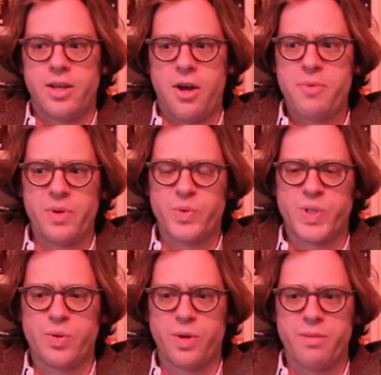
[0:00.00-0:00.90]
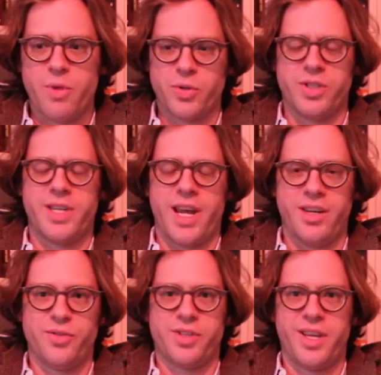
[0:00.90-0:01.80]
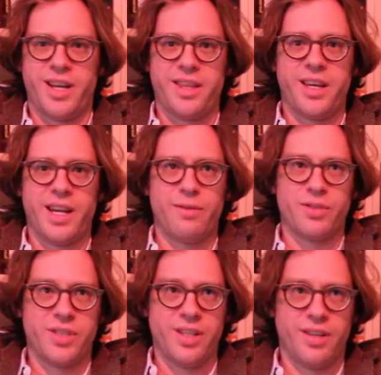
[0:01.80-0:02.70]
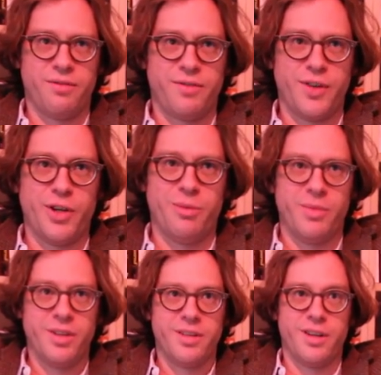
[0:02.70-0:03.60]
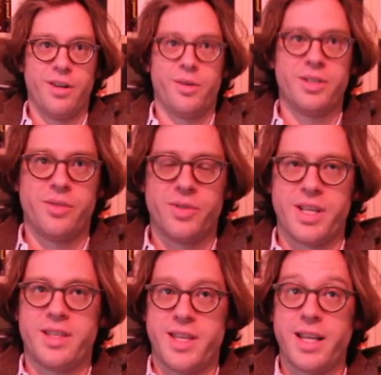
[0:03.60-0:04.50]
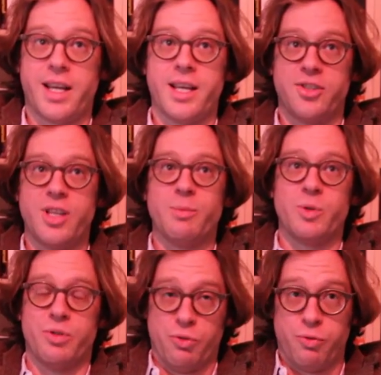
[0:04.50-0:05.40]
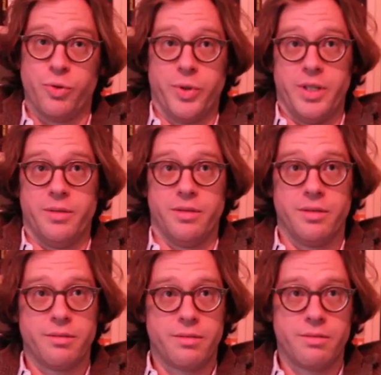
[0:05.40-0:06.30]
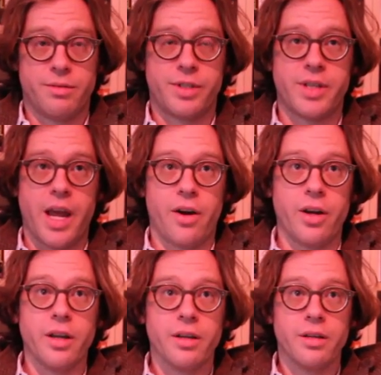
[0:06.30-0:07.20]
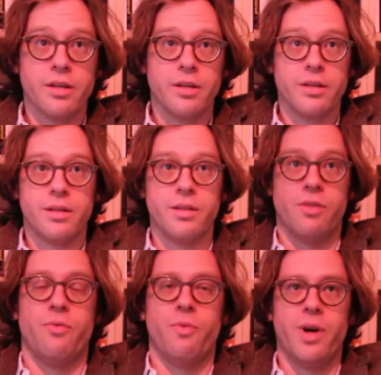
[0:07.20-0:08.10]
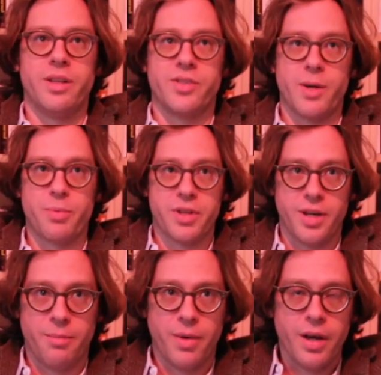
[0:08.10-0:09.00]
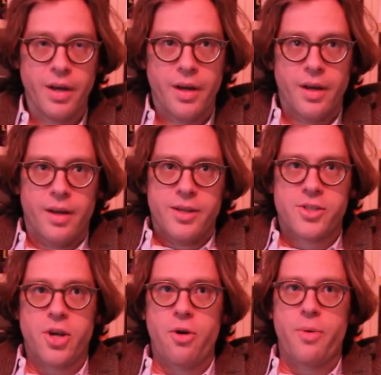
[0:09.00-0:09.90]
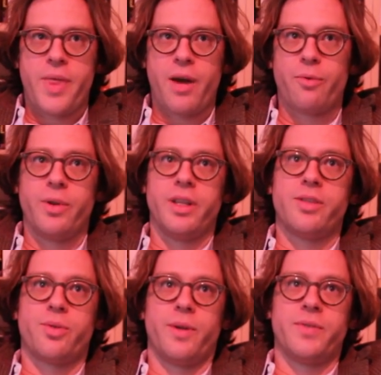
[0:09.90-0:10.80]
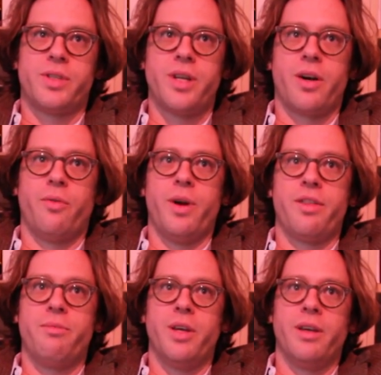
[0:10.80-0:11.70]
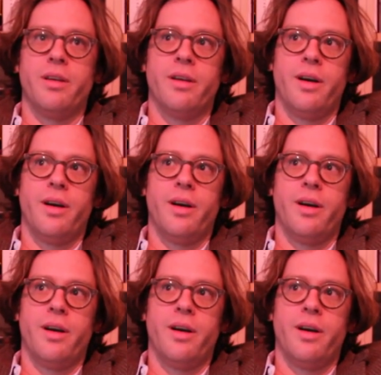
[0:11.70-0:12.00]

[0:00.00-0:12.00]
I mean, it was sort of the most dangerous thing I think I'd ever seen on film. You know, because it was like, that guy seems truly scary. You know, what is up with him? So that really sort of stuck with me.